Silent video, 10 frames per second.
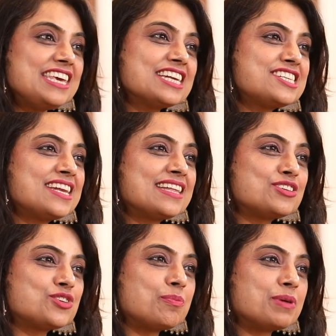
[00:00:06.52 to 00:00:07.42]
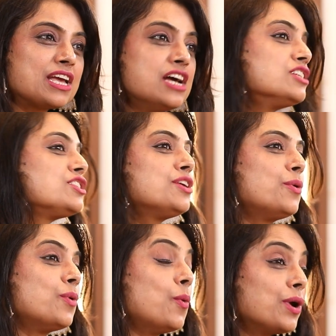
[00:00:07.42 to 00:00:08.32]
yet another topic.
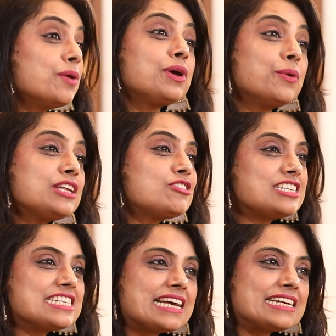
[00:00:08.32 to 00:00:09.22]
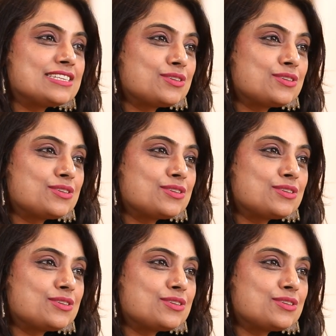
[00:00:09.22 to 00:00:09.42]
So, what are we going to discuss